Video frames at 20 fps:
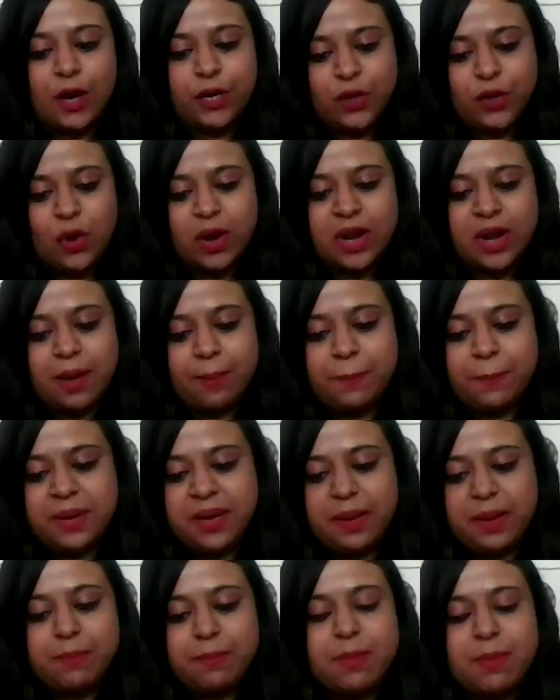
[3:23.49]
your
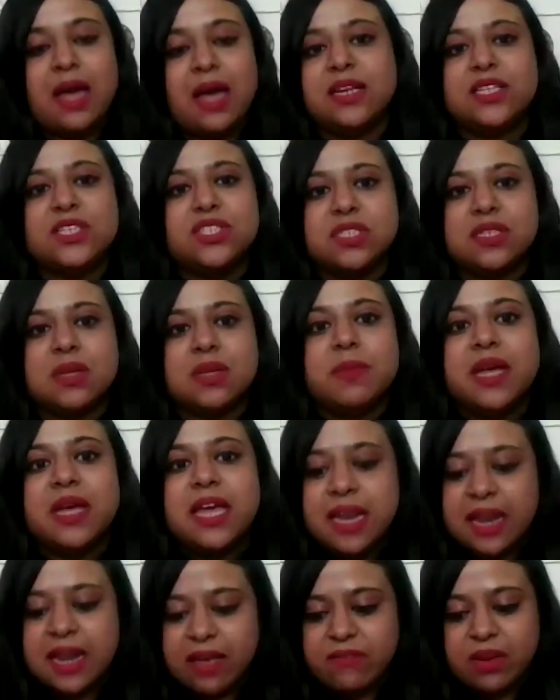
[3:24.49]
company managed some
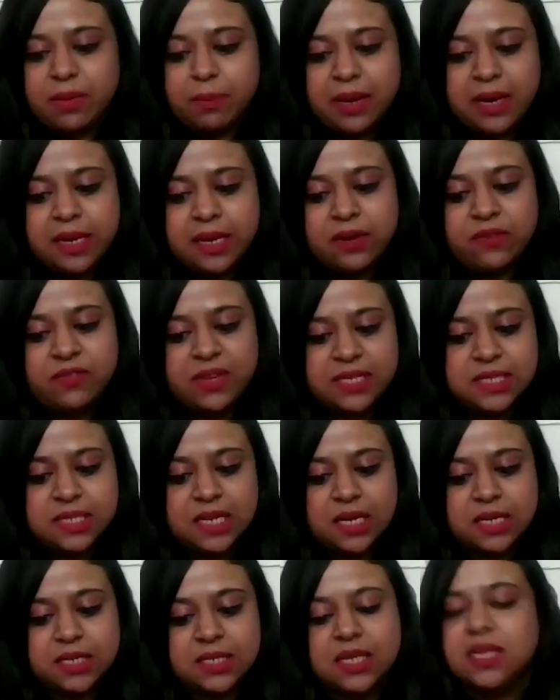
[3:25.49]
11 million
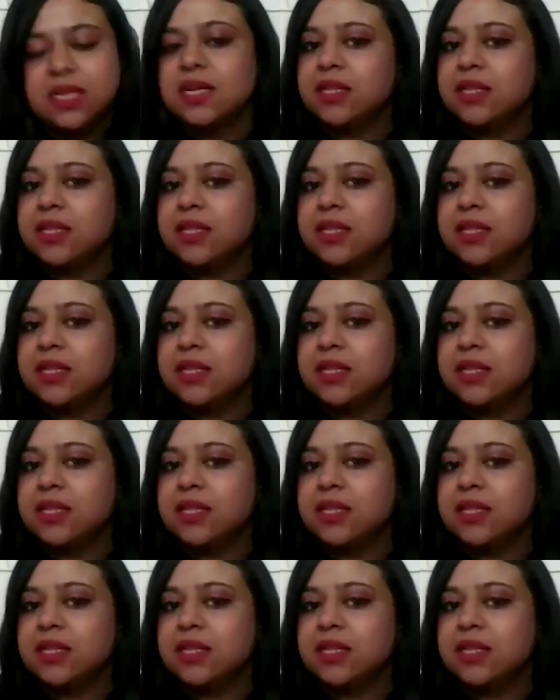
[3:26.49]
visas.